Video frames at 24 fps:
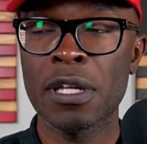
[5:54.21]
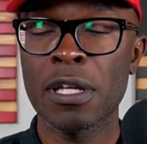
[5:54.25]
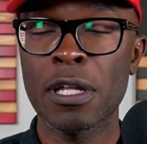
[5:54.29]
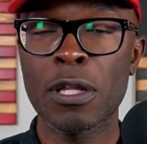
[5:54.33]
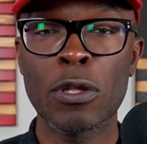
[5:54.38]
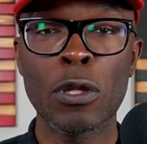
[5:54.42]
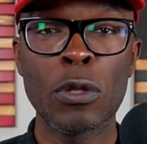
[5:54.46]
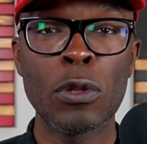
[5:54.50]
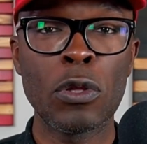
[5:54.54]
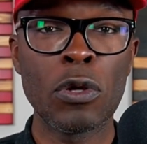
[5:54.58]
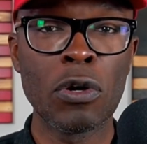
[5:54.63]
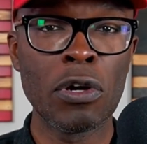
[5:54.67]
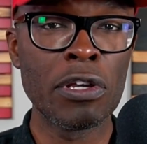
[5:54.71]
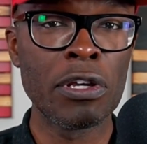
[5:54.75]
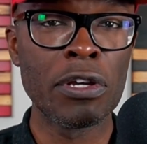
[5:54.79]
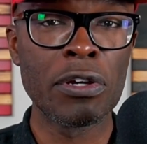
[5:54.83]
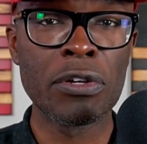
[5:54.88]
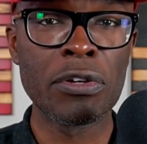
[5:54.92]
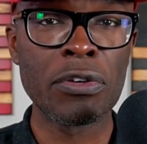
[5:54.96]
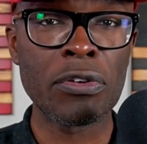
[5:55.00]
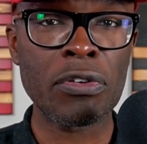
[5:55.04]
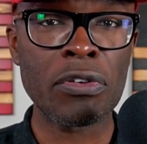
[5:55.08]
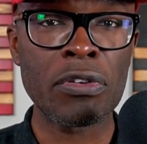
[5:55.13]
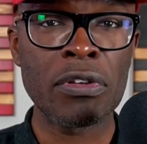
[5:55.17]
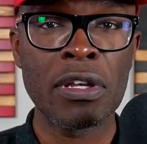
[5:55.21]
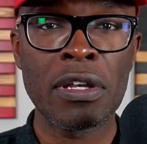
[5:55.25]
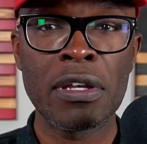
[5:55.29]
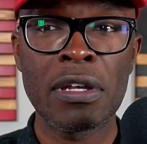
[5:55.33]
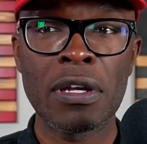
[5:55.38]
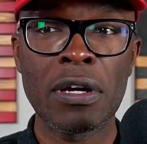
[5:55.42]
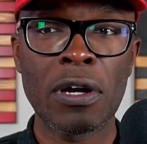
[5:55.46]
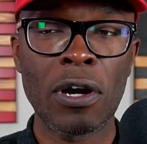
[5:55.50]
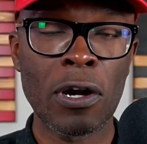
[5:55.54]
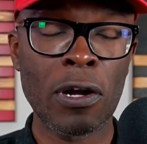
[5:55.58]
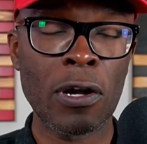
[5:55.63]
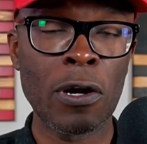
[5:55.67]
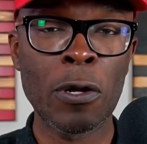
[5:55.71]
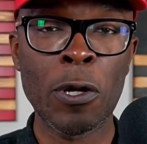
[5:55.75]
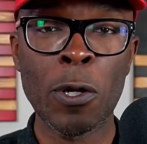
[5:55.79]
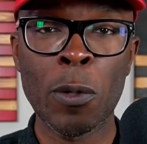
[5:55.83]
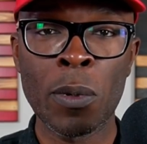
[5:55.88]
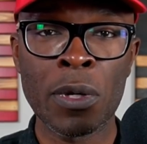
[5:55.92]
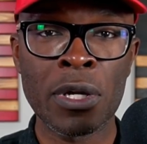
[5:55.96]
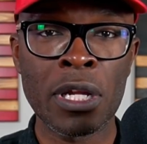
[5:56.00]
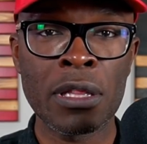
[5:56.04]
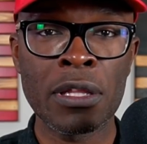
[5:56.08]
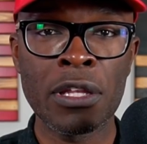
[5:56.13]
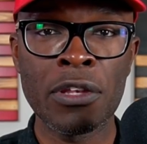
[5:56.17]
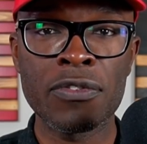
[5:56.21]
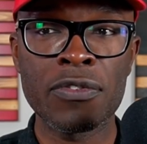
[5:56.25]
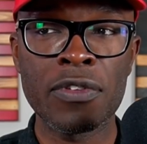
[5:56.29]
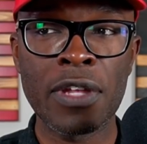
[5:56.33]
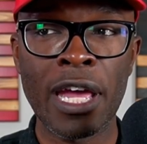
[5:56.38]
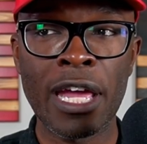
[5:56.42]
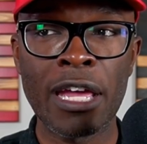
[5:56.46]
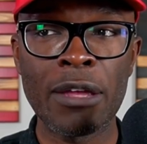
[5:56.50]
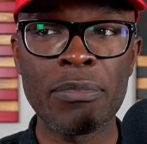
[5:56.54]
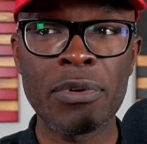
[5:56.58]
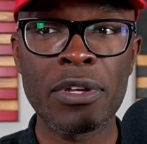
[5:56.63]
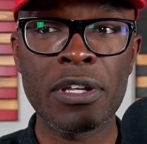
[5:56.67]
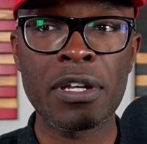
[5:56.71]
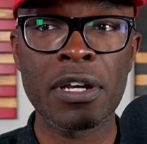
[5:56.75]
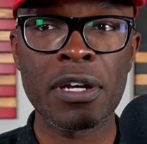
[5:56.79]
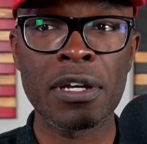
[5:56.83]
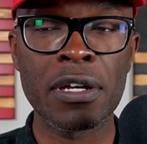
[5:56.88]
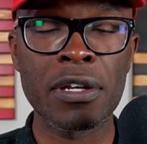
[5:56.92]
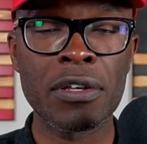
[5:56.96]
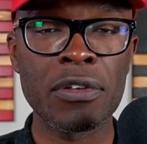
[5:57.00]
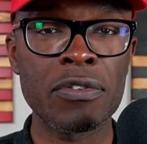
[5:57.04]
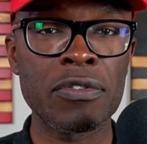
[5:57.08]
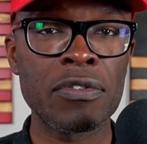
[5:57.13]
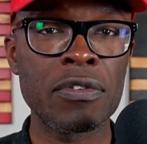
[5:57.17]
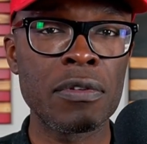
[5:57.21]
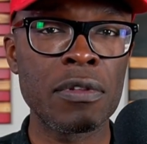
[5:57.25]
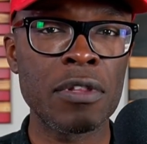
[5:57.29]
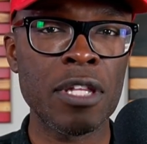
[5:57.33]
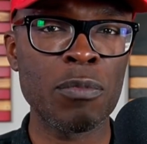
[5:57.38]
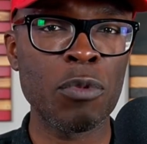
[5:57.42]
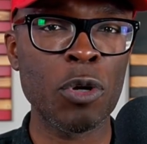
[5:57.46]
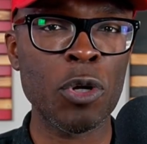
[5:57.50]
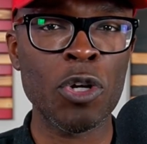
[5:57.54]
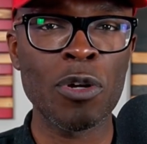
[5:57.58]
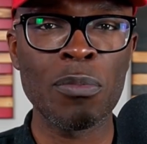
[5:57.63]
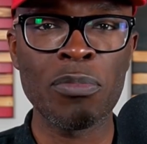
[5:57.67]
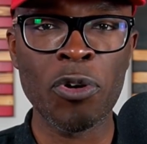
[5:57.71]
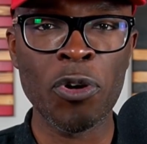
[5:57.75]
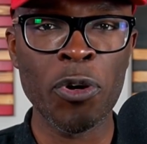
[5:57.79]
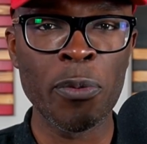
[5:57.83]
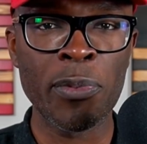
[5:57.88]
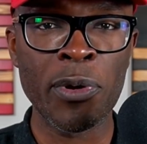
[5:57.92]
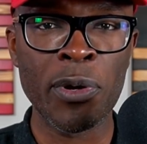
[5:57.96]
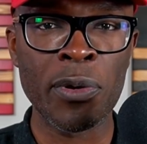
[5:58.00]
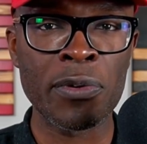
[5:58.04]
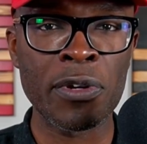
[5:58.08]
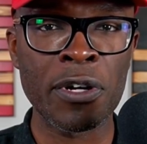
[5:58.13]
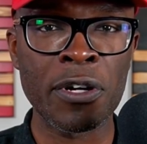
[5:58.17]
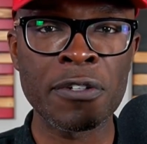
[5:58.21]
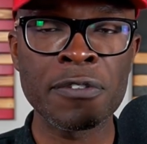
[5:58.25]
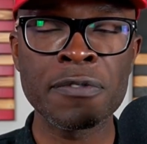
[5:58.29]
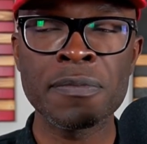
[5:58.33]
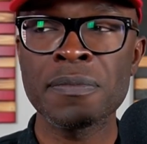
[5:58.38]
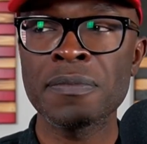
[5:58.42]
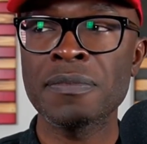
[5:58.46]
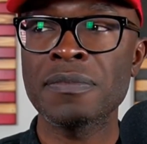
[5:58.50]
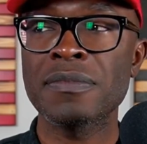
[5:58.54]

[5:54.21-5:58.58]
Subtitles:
The lawyers are going to want at least that because they're working pro bono.